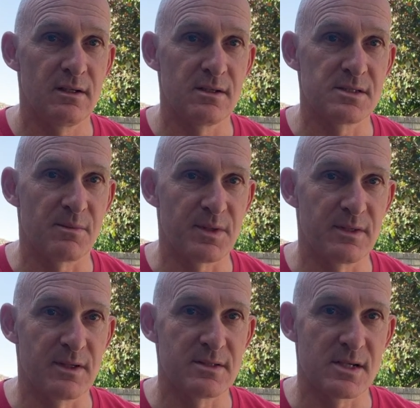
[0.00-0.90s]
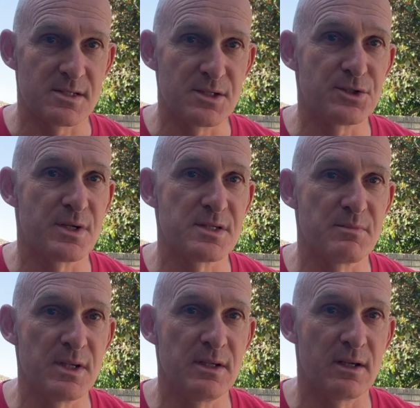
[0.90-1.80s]
are something that does
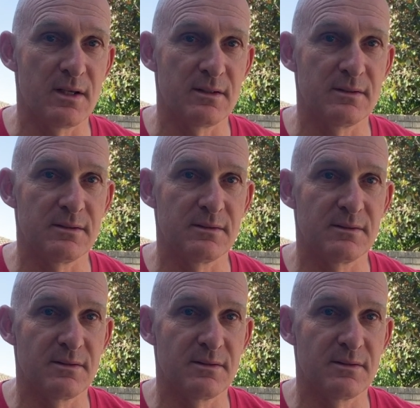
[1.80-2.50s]
interest me, and